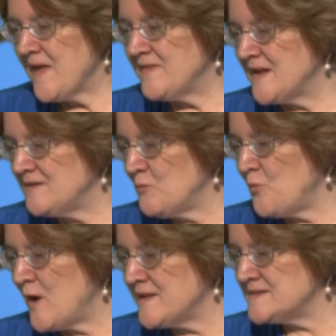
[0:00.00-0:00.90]
and that
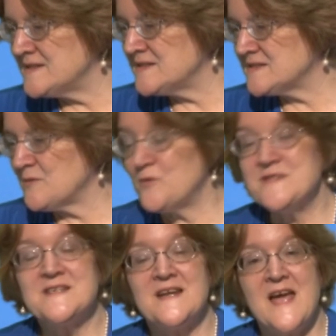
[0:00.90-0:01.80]

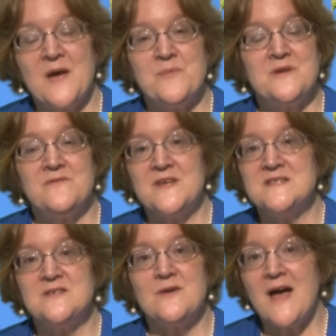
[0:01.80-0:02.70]
what's going to happen if they
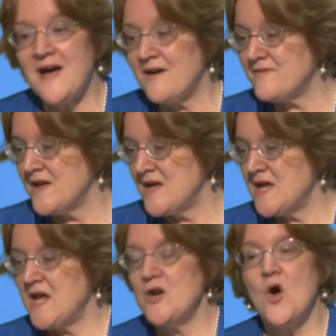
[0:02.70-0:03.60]
still have
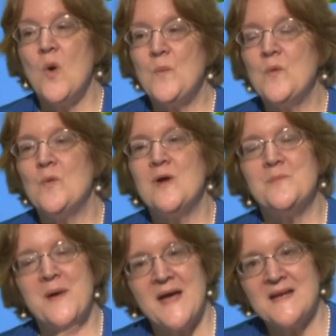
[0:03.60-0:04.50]
an open
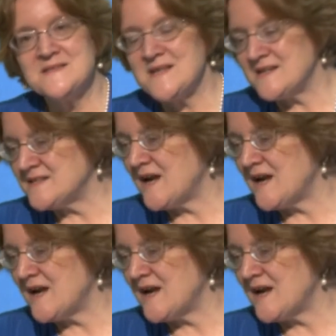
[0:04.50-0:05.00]
one past that